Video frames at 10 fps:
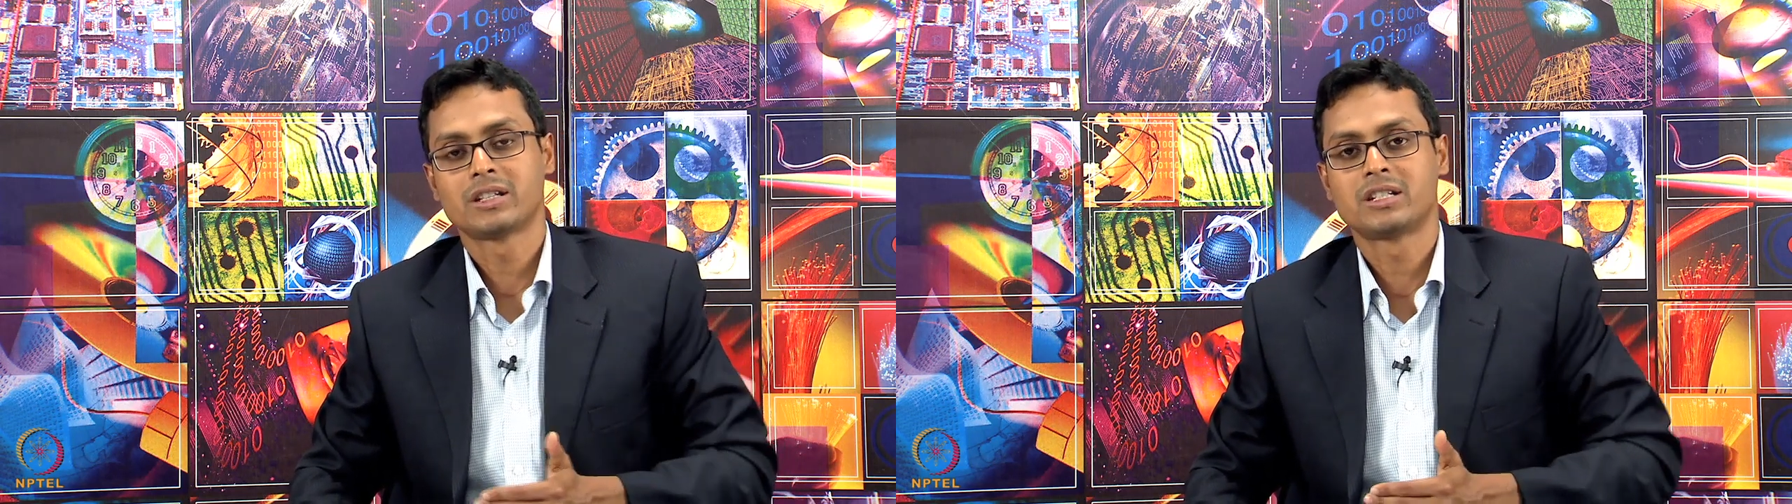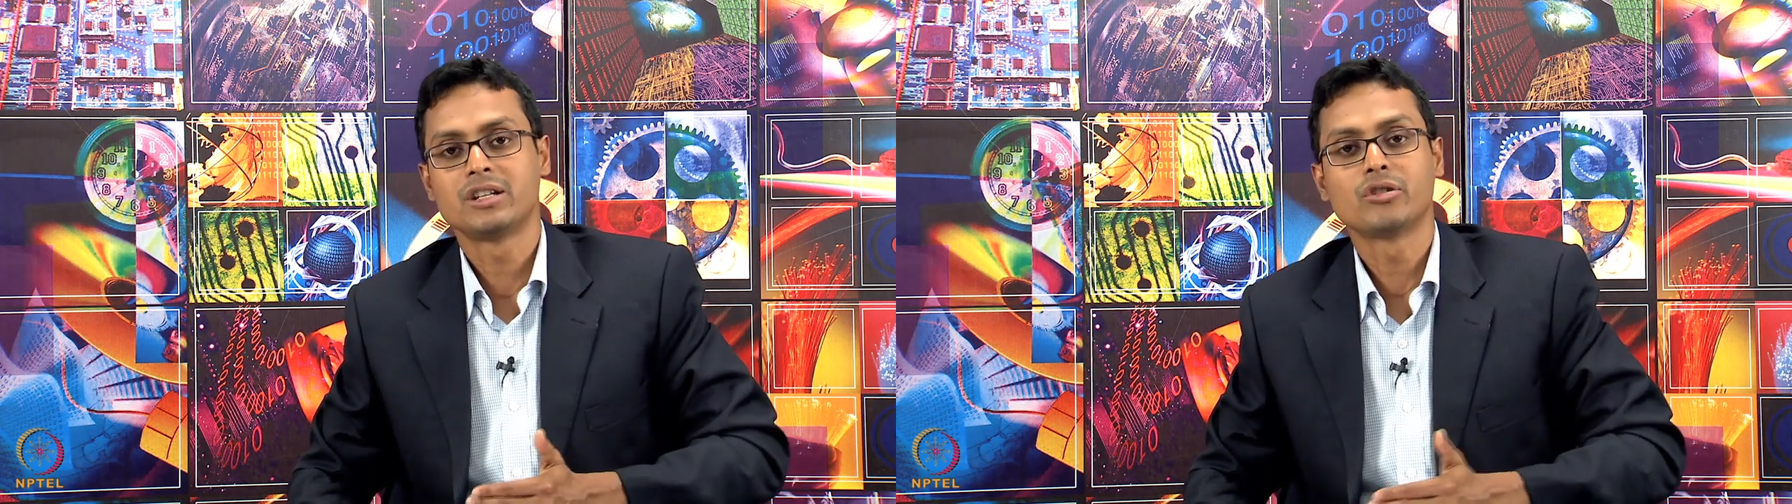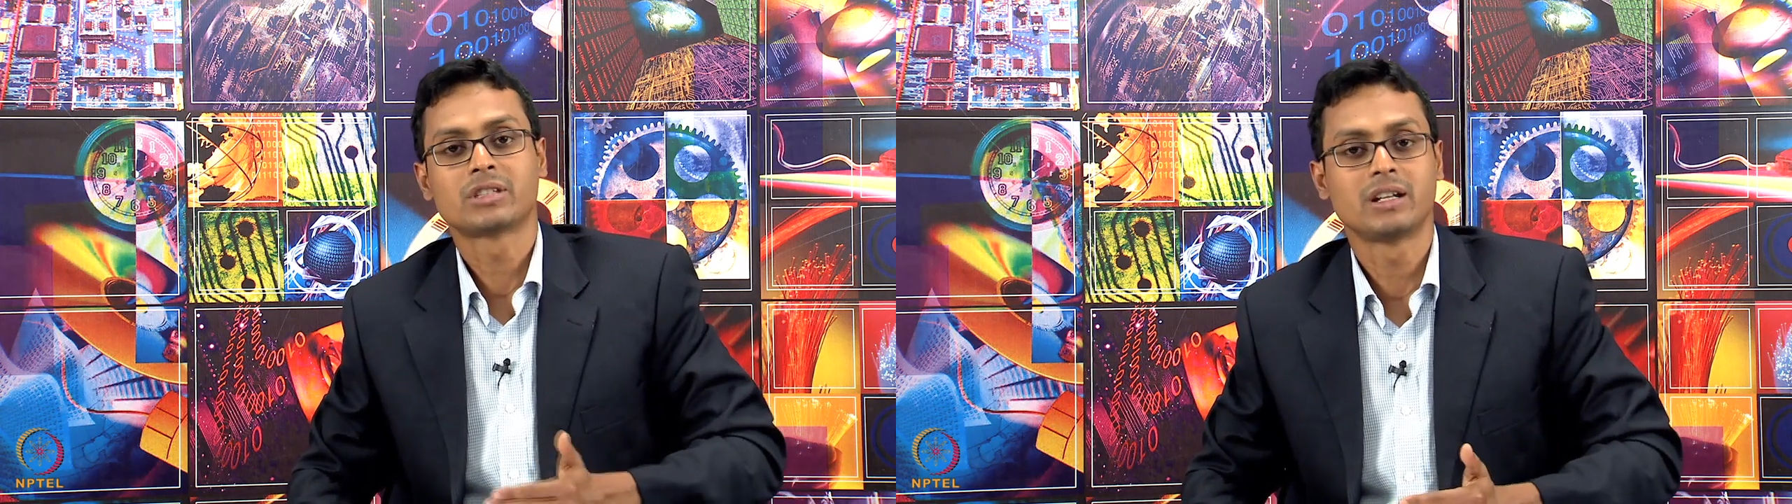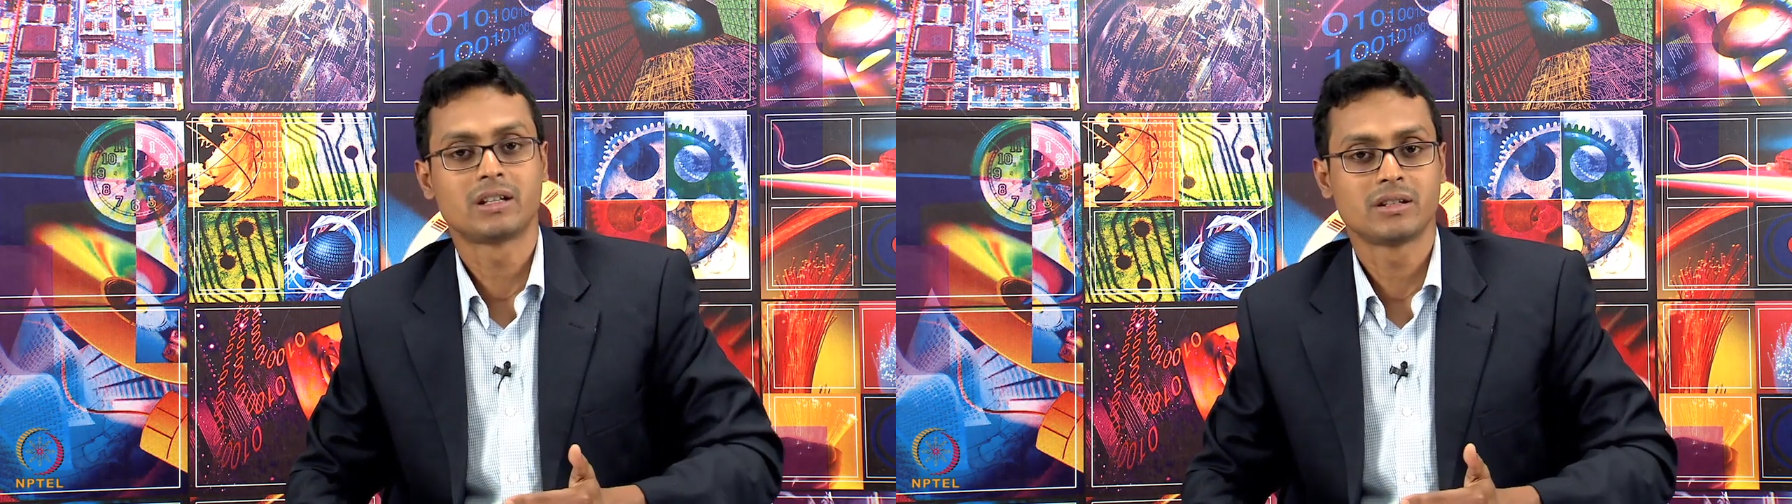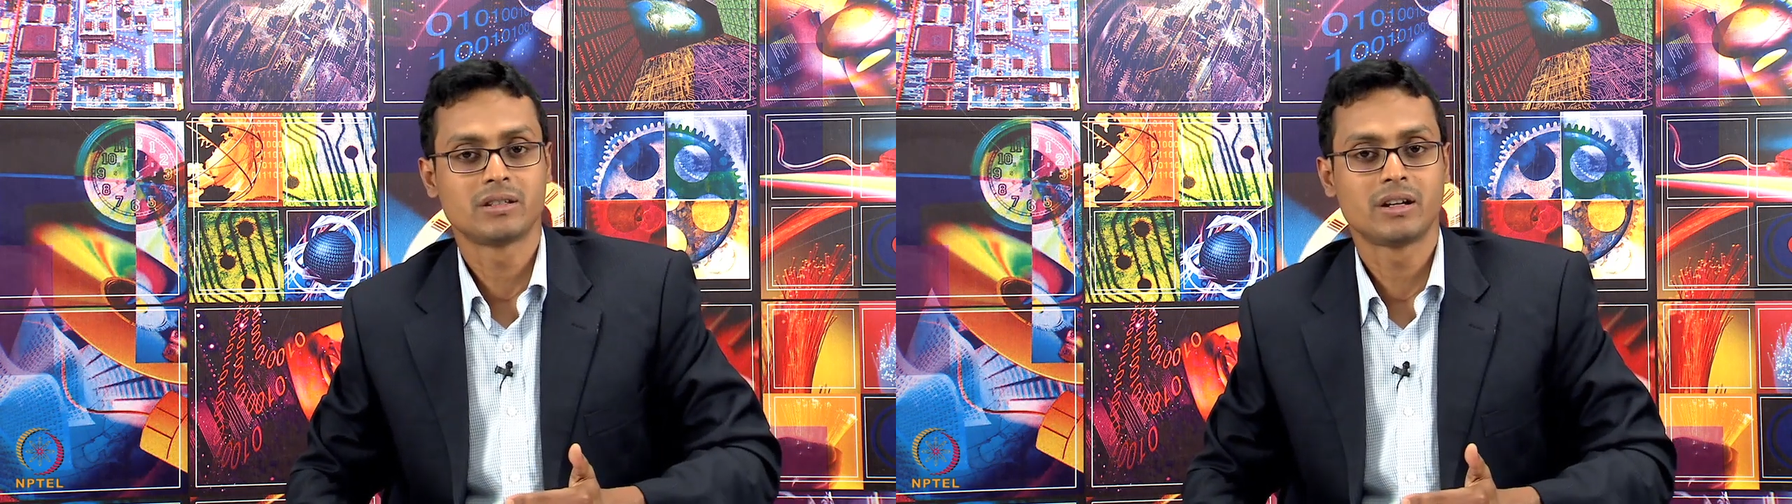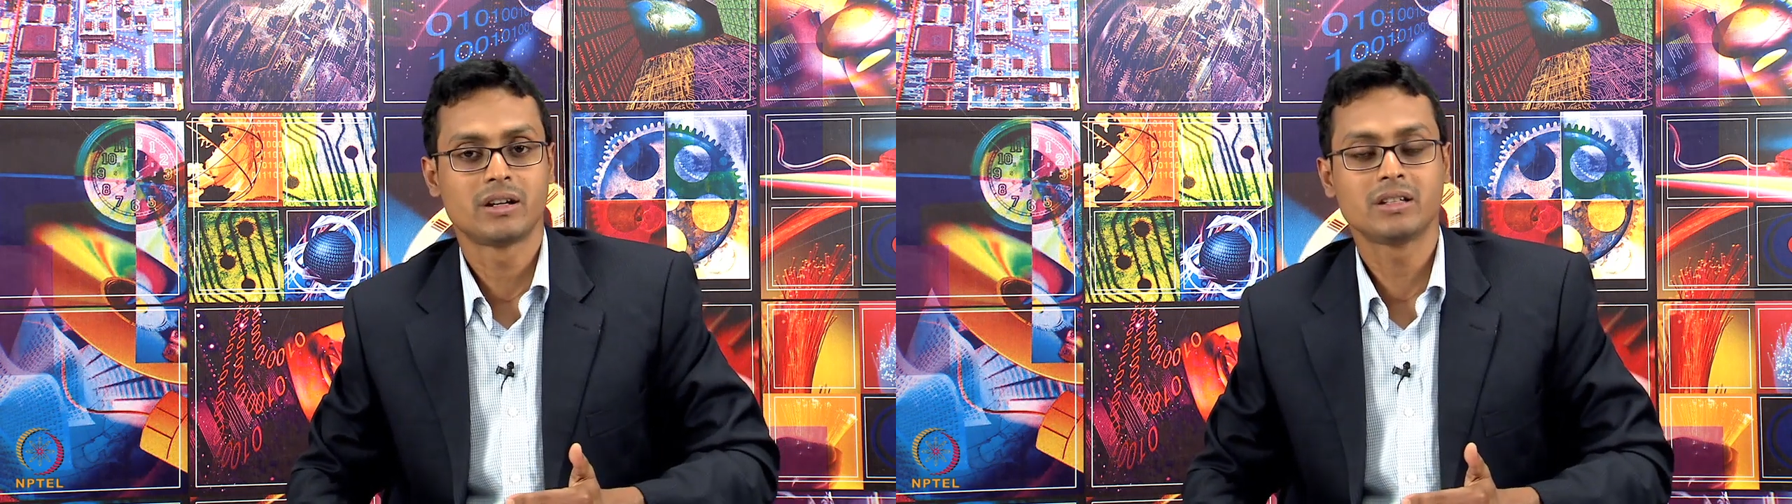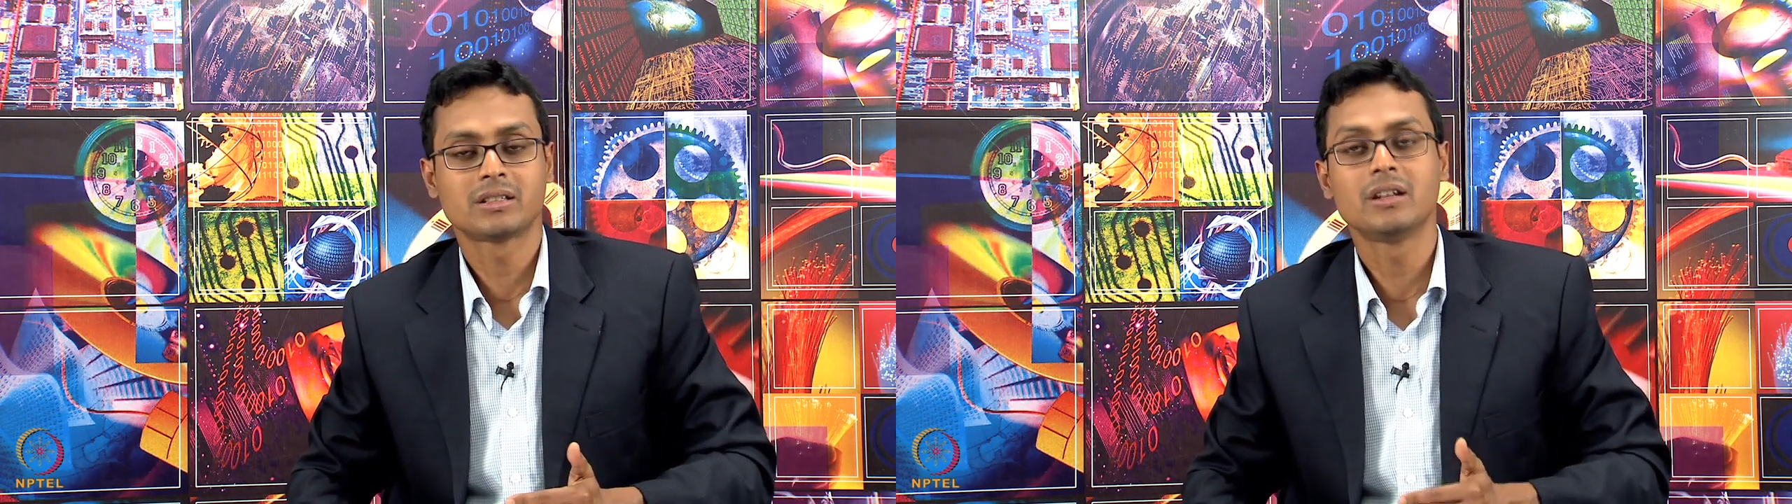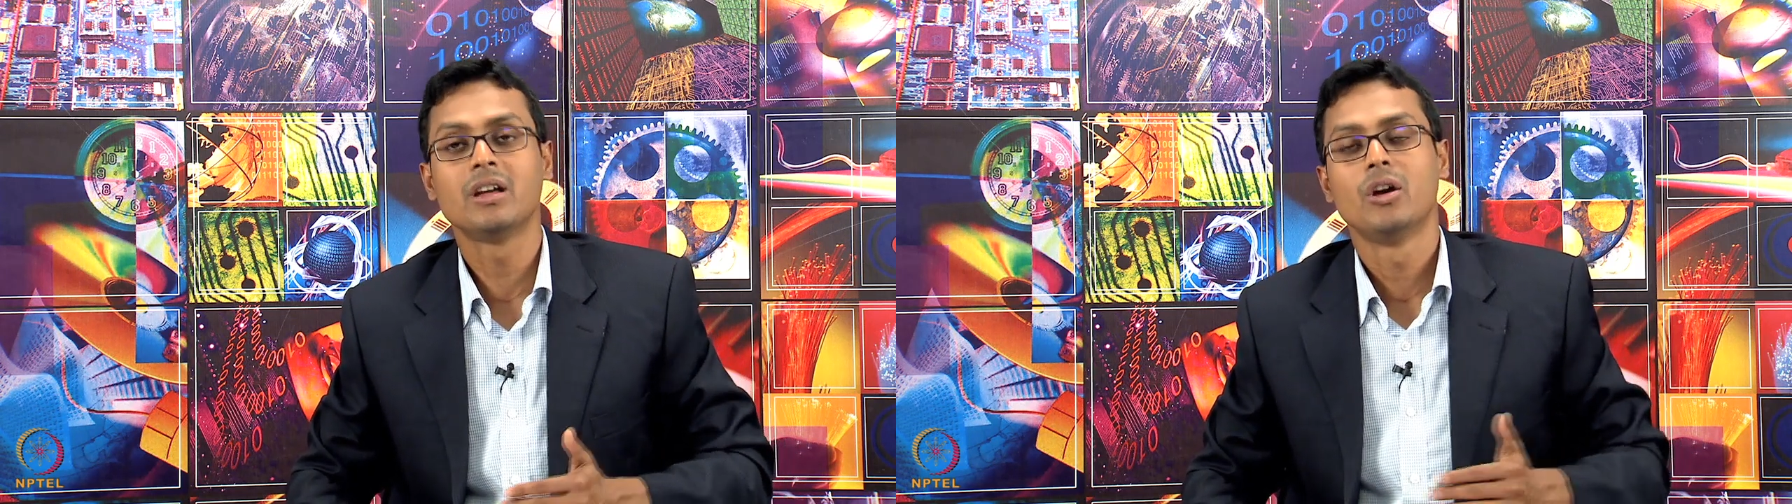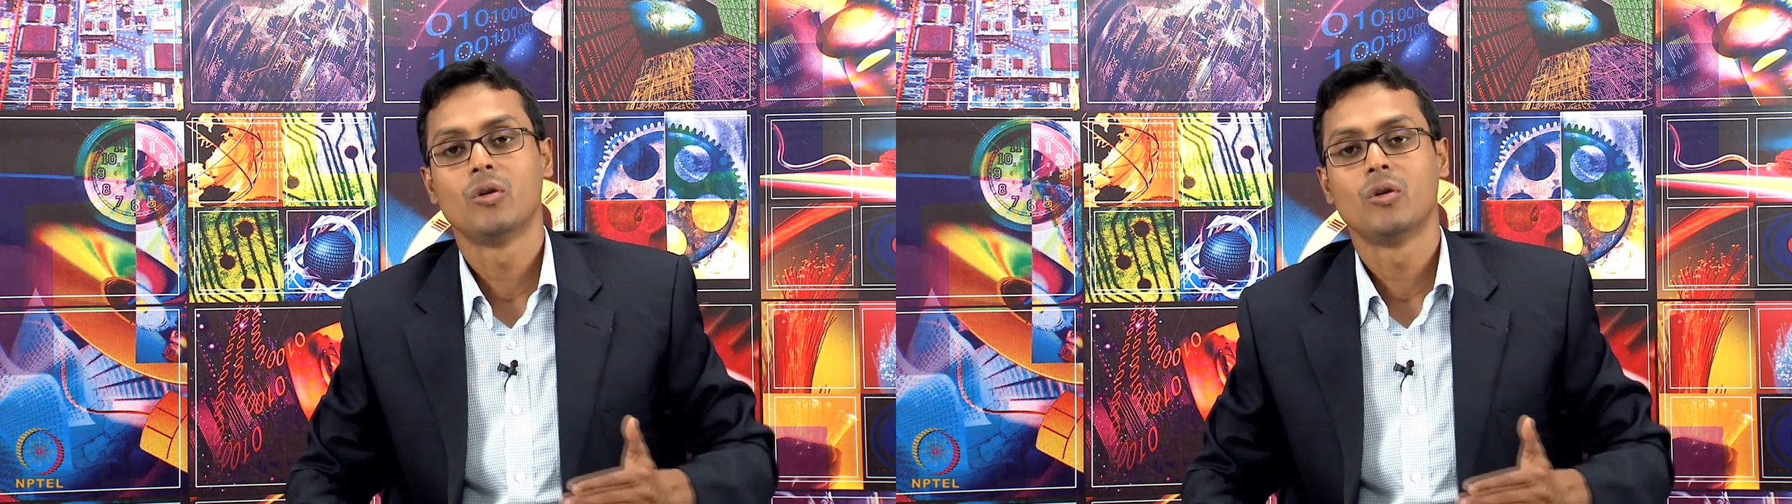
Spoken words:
stereocenter generation.